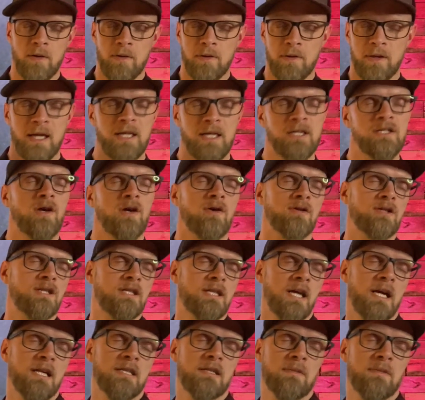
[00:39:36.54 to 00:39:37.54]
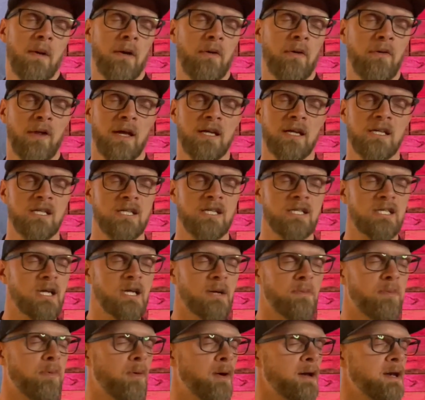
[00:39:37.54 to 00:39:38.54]
things don't change in my
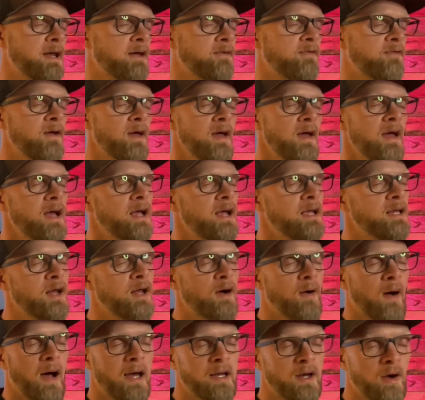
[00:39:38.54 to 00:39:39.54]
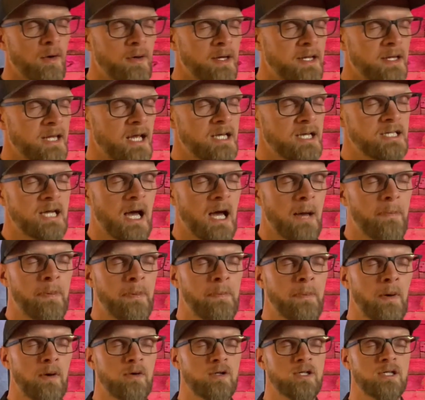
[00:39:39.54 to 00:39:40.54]
relationship? What if, I don't get that job
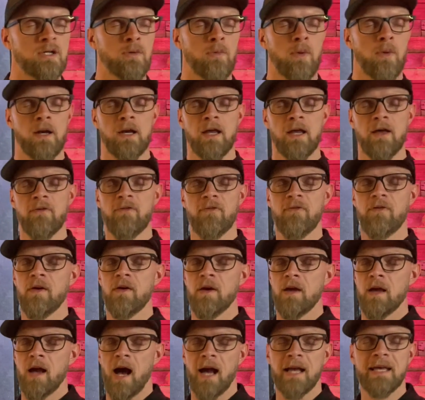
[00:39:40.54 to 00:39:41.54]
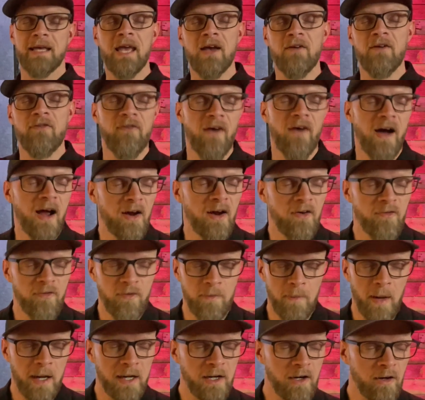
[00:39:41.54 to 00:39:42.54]
promotion? What if I get fired
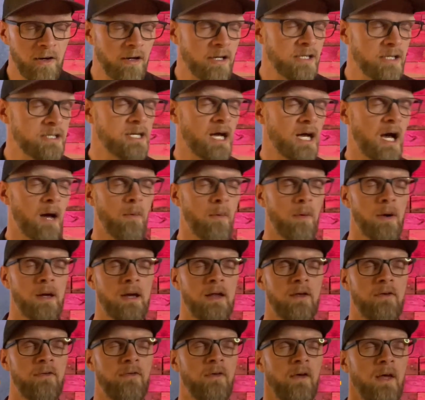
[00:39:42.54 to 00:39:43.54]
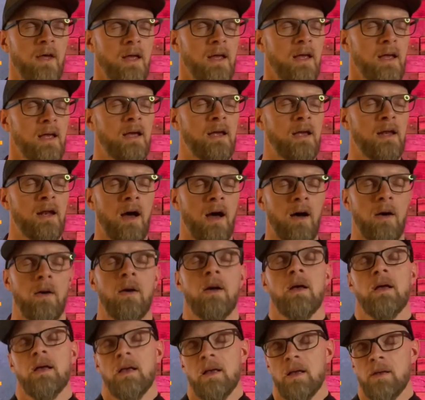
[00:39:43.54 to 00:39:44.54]
from my current job? What if,
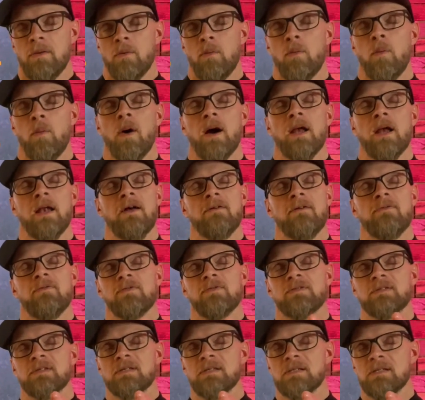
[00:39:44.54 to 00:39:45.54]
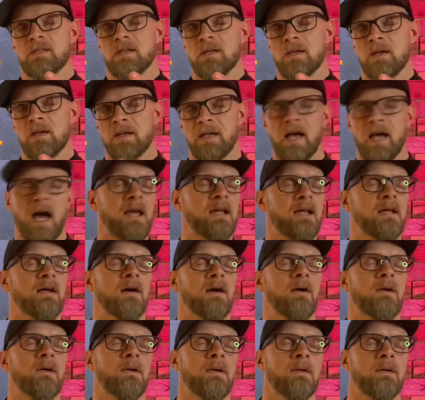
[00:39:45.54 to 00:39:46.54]
what ifs gotta
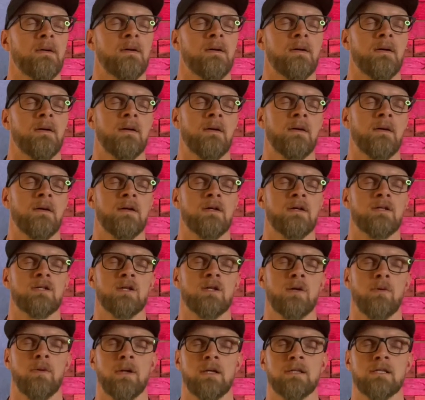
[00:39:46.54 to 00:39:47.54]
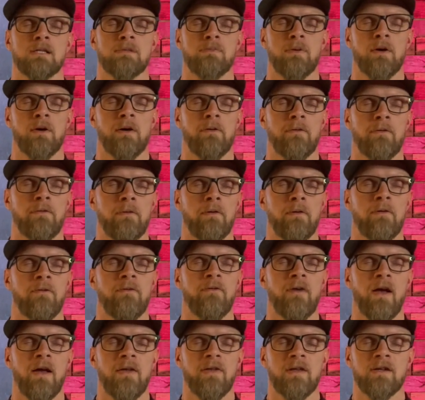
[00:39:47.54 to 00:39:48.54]
go? So we can just put our
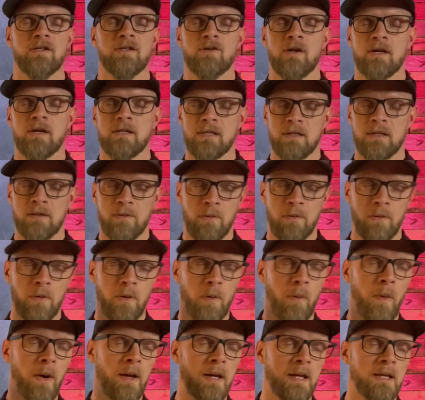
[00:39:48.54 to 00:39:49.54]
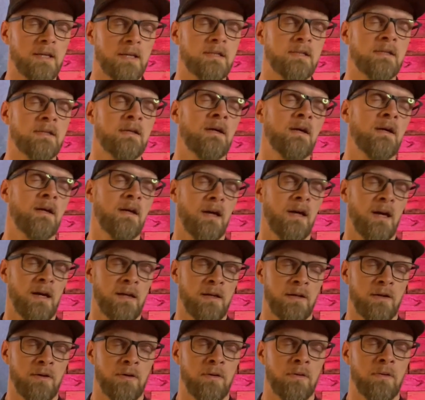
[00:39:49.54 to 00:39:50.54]
faith and trust in the what is
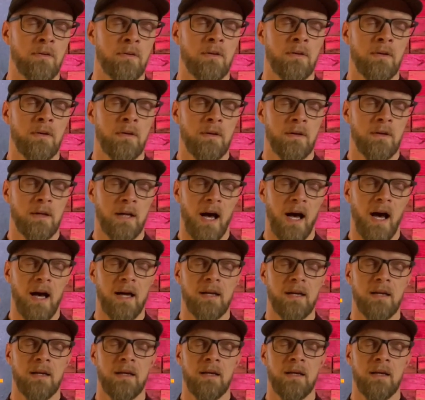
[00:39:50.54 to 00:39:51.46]
and you, God.